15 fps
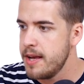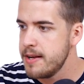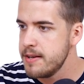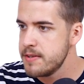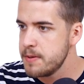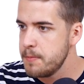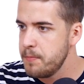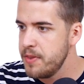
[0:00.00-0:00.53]

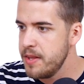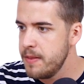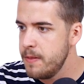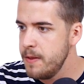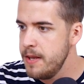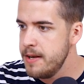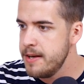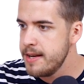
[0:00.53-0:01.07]
And
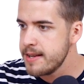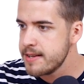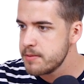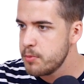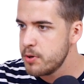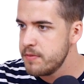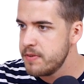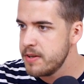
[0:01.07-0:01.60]
the
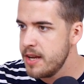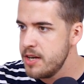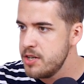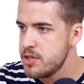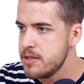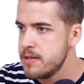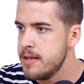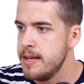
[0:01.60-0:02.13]
next
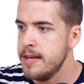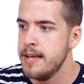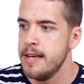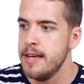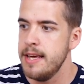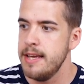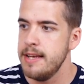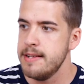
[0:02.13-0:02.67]
modification
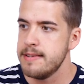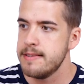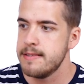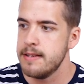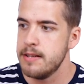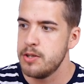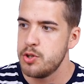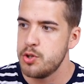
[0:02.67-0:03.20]

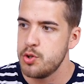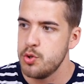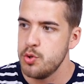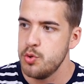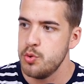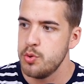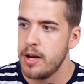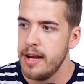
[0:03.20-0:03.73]
is
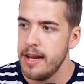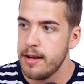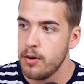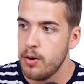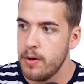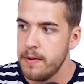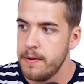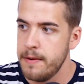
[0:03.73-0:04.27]
to
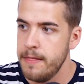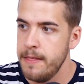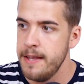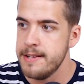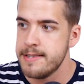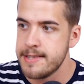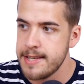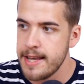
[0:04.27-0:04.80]
click on
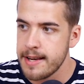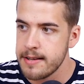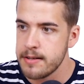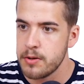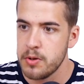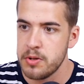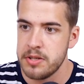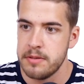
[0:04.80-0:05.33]
the
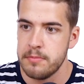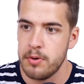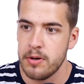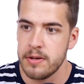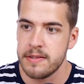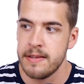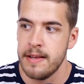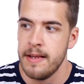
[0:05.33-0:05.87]
second content
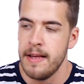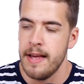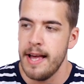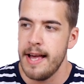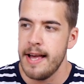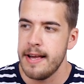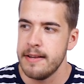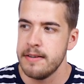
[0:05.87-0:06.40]
box
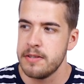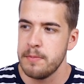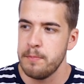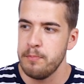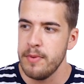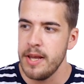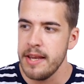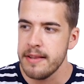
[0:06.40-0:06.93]
and
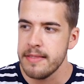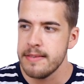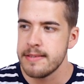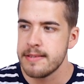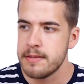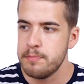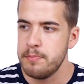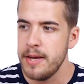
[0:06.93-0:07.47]
make the
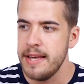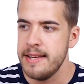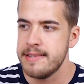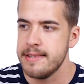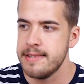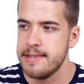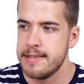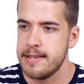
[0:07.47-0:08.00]

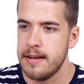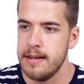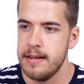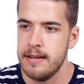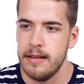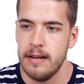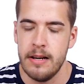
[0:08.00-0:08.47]
space inside it